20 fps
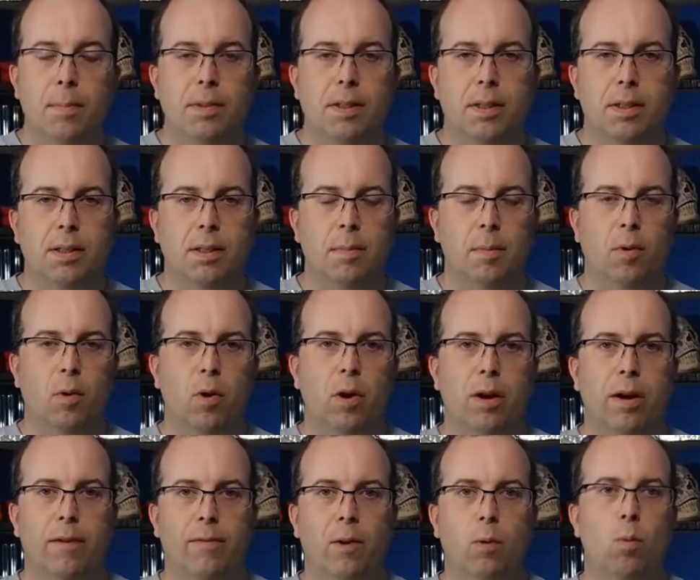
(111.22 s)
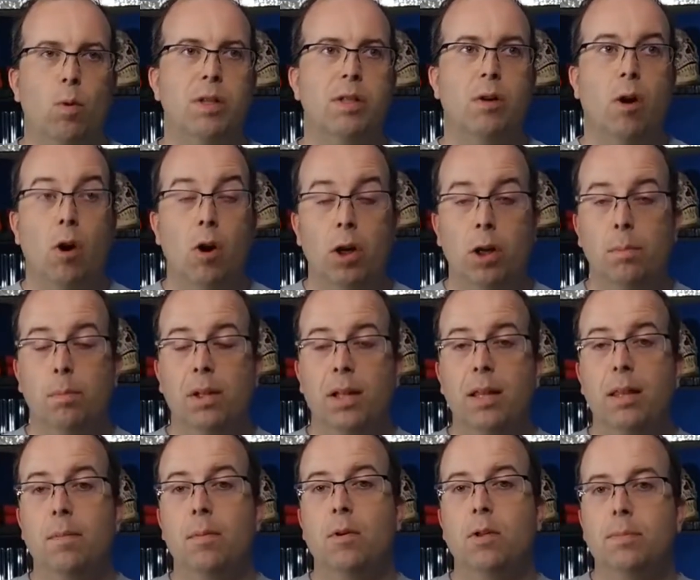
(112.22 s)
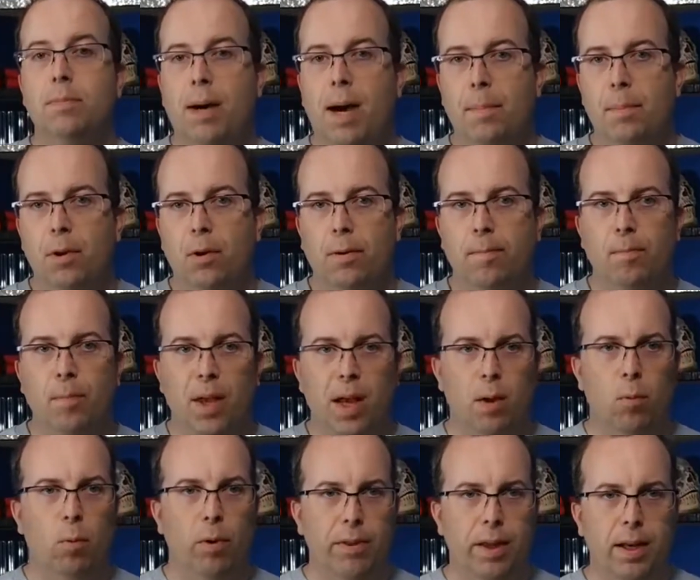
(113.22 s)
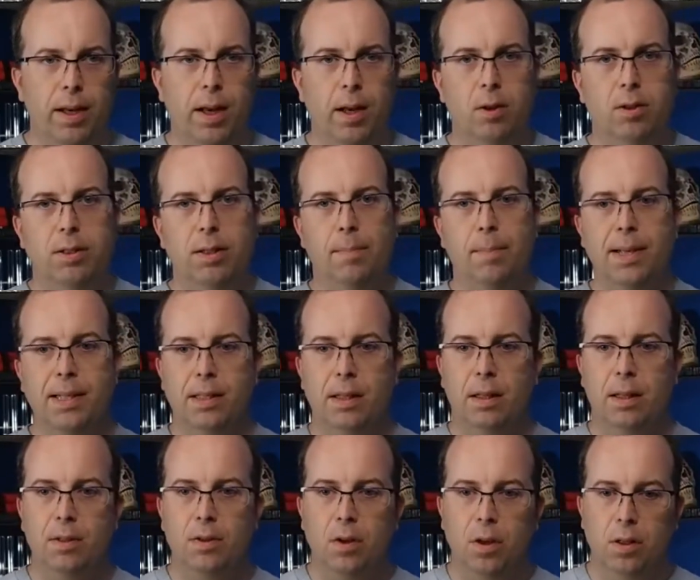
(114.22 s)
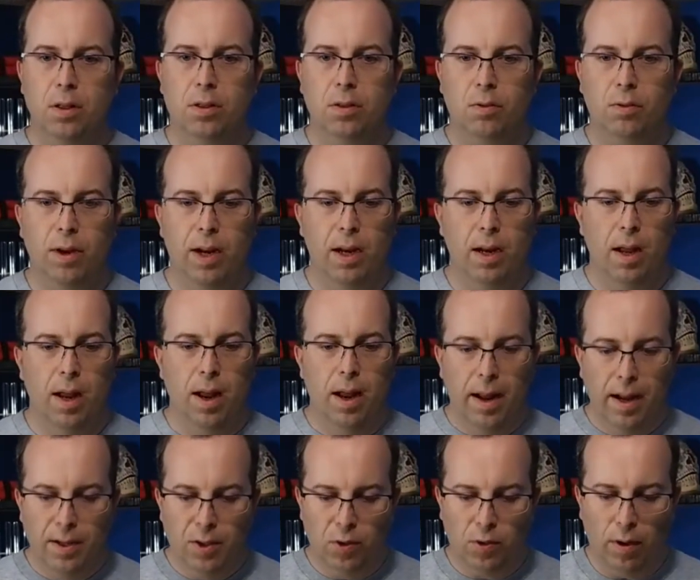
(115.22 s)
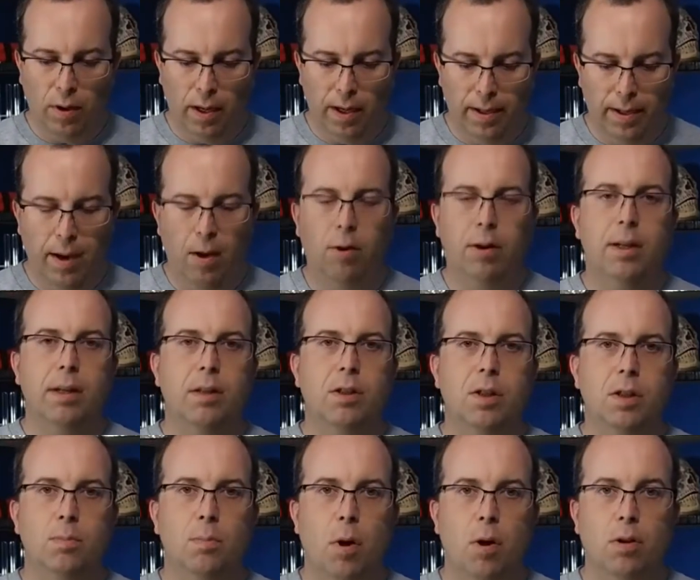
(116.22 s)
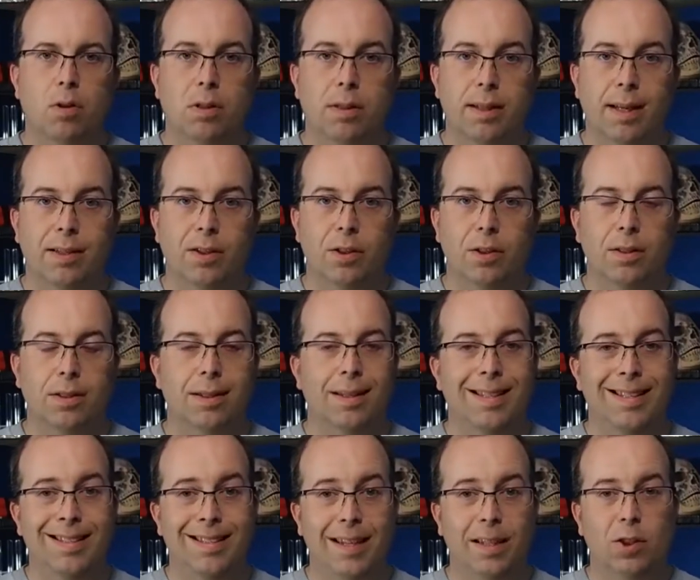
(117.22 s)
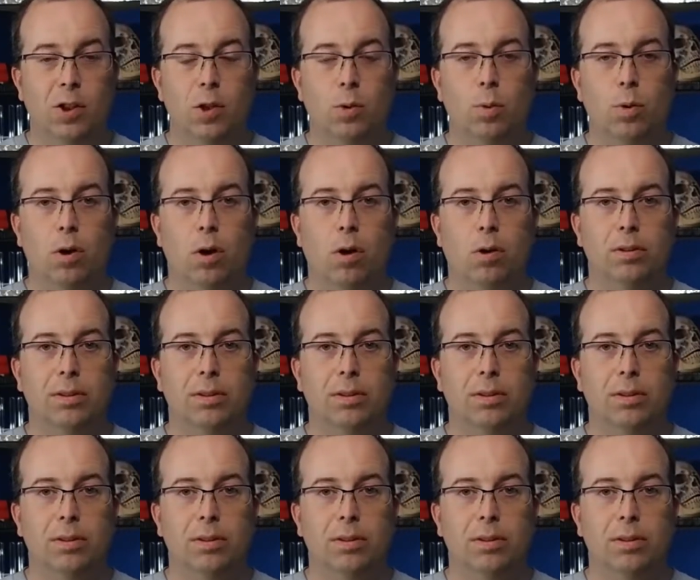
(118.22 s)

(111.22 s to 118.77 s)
Okay, so the first type of system I'm going to cover was arguably the most popular. And what they did was they basically took the screen and shrunk it down into smaller built-in